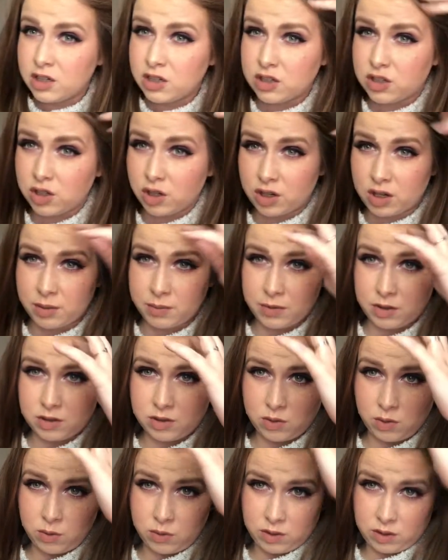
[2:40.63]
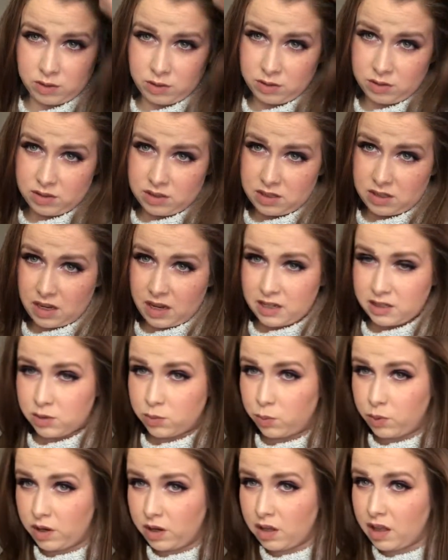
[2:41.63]
soak up those oils, as
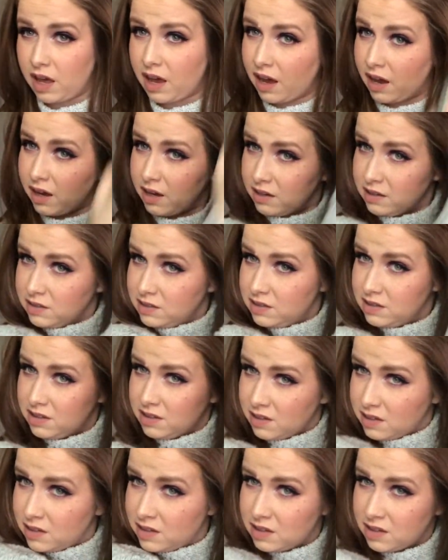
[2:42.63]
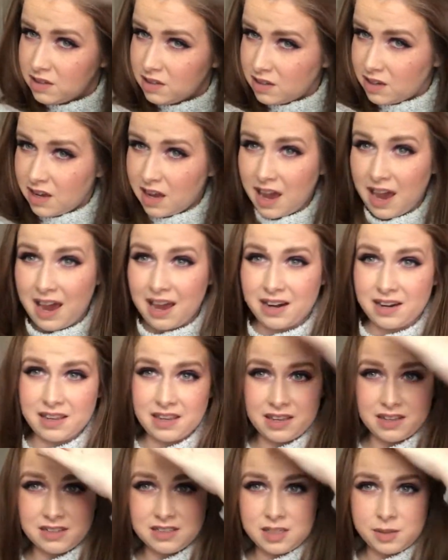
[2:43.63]
well as adding
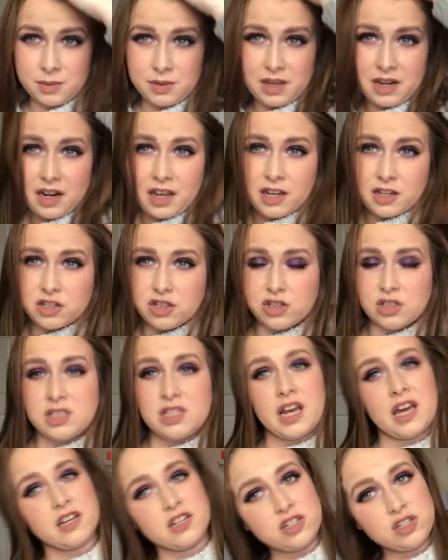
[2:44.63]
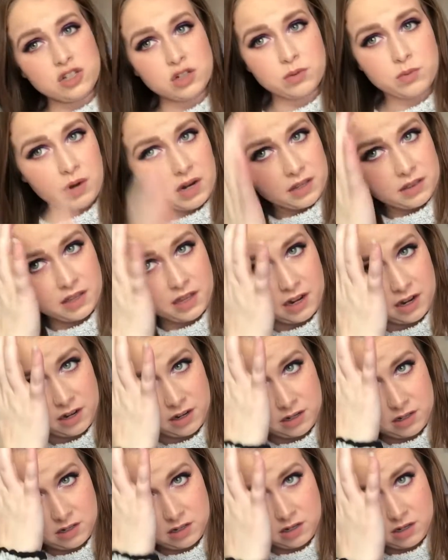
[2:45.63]
in some of that extra texture right
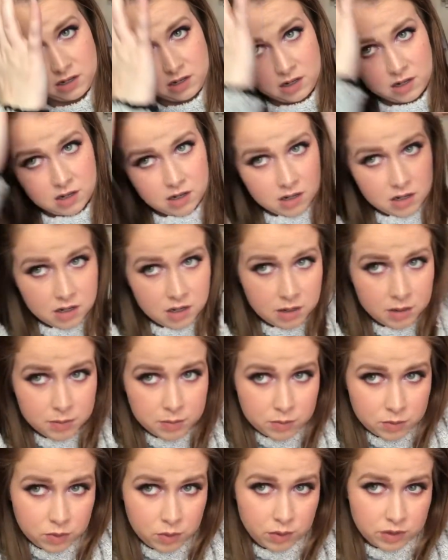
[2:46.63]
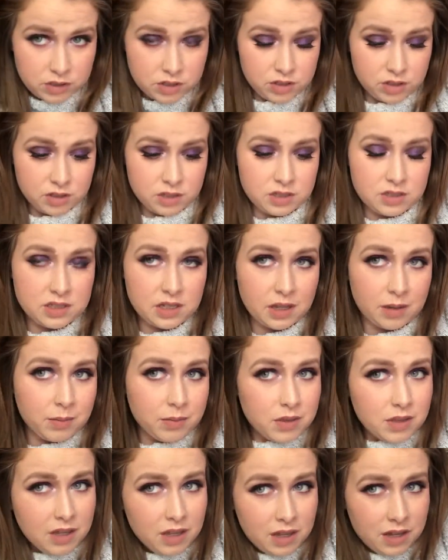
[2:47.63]
there. I'm going to do the same
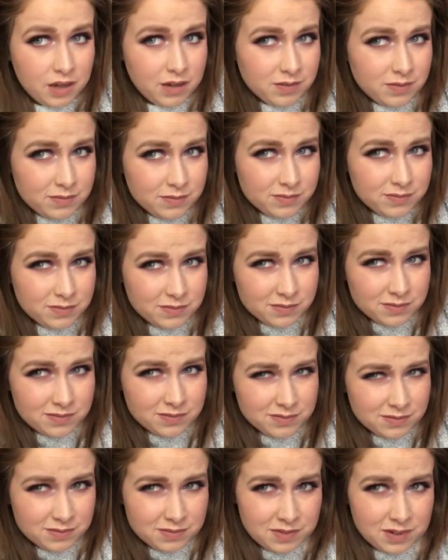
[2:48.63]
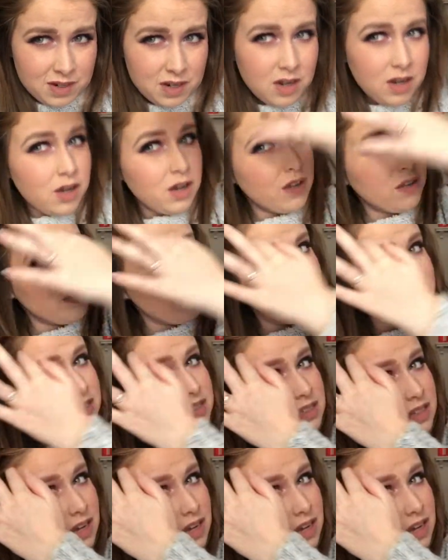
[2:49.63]
thing on this